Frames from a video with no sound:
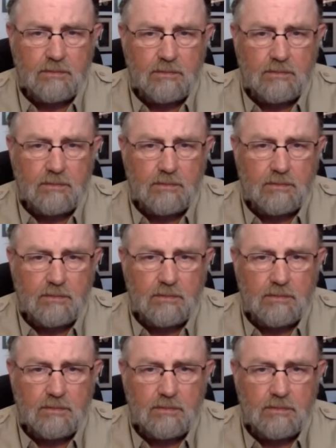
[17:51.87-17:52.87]

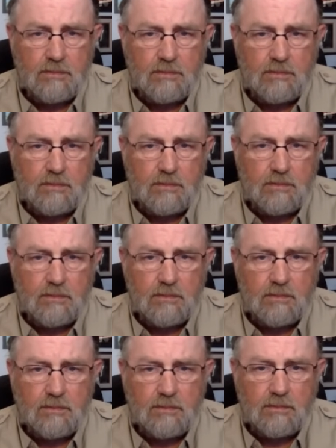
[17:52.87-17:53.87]

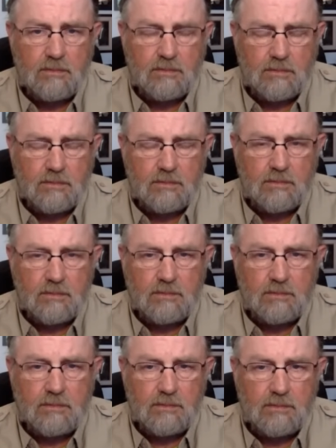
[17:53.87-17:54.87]

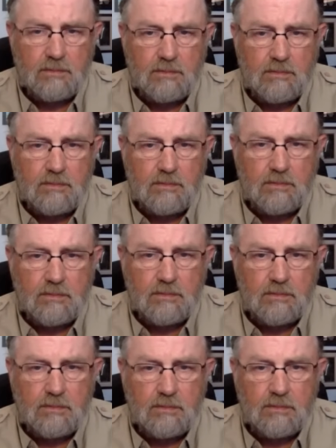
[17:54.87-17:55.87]

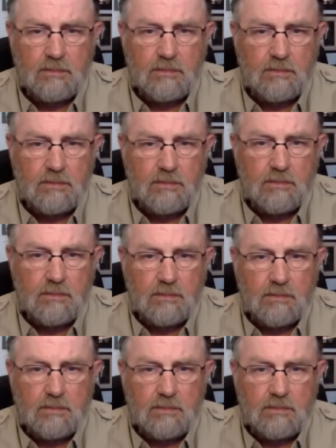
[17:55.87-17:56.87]

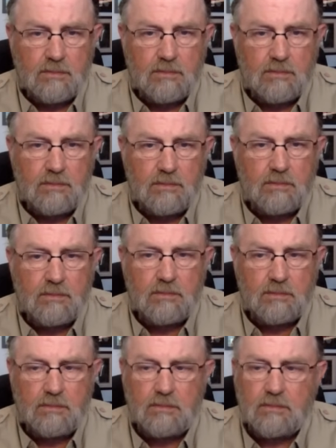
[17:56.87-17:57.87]

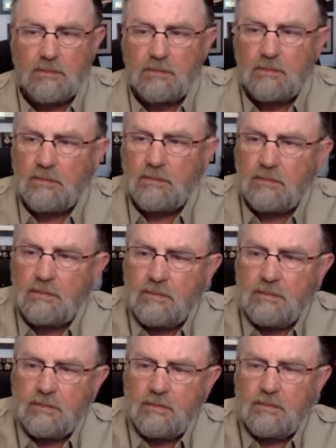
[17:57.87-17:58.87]

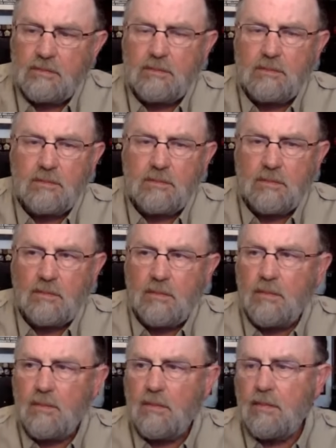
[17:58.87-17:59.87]
The person shown says nothing.